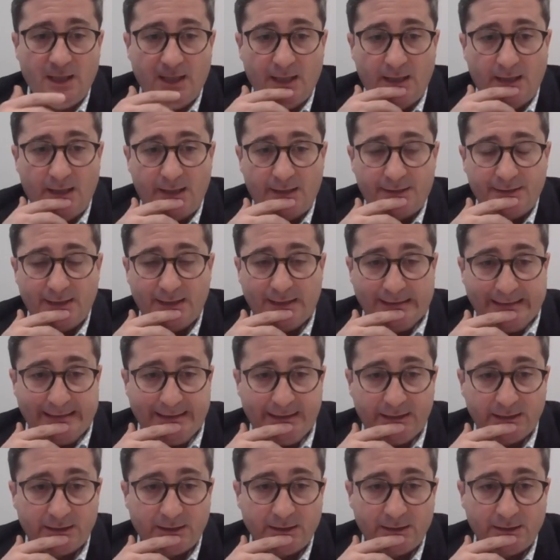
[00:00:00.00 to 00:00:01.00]
The
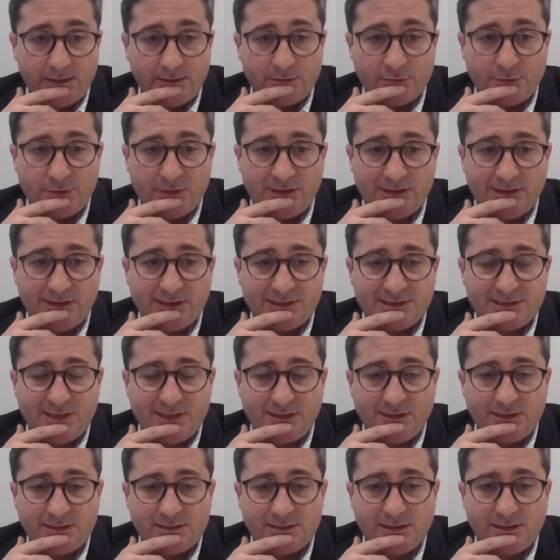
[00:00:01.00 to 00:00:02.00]
link to the data
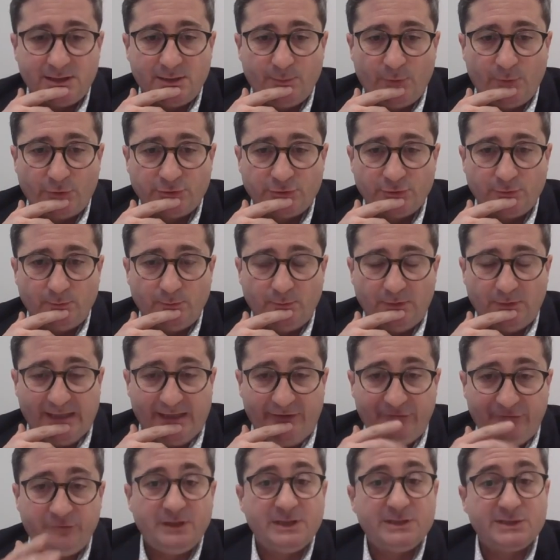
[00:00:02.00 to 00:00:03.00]
set is at the bottom
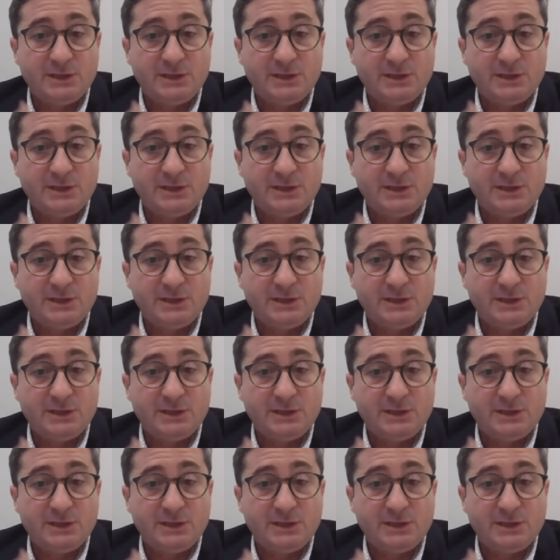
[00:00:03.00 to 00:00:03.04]
left.